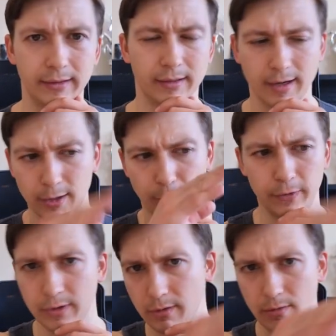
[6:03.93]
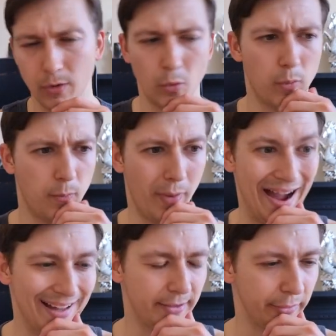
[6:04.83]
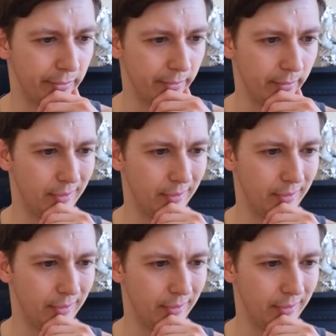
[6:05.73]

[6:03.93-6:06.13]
in a kind of in a row pattern.